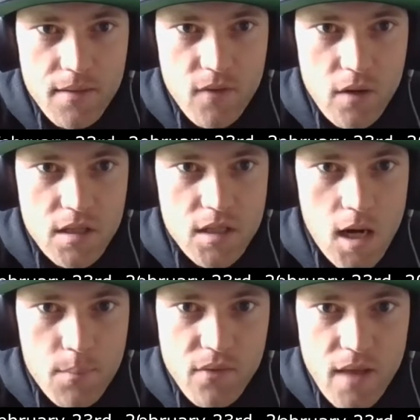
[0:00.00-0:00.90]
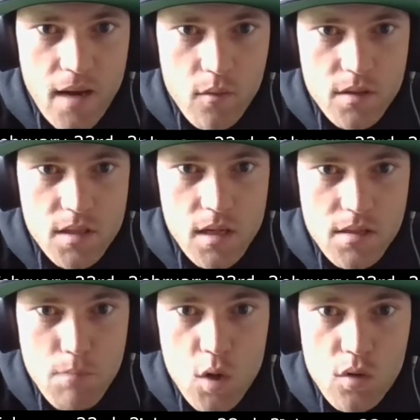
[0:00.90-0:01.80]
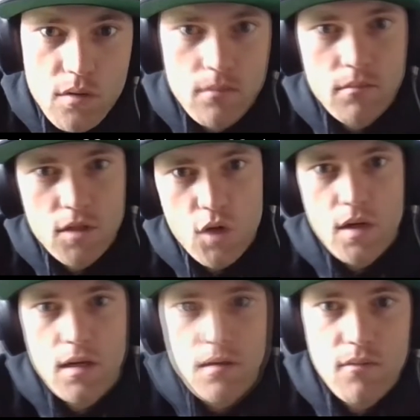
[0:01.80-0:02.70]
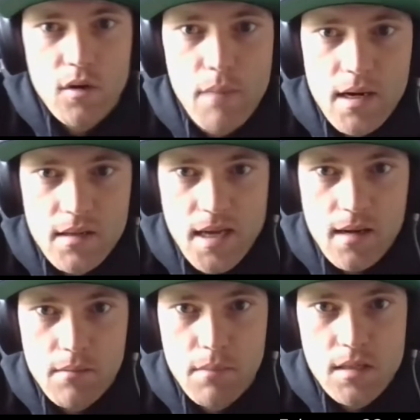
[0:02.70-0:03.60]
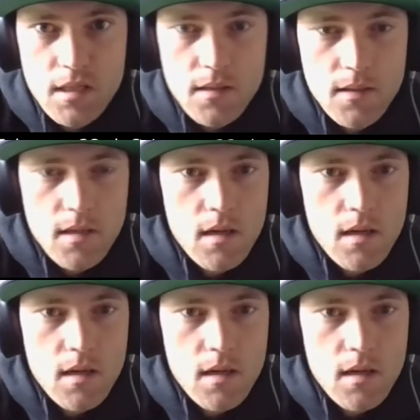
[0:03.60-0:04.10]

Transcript: the very top of that where it says mode, token info, metadata minting.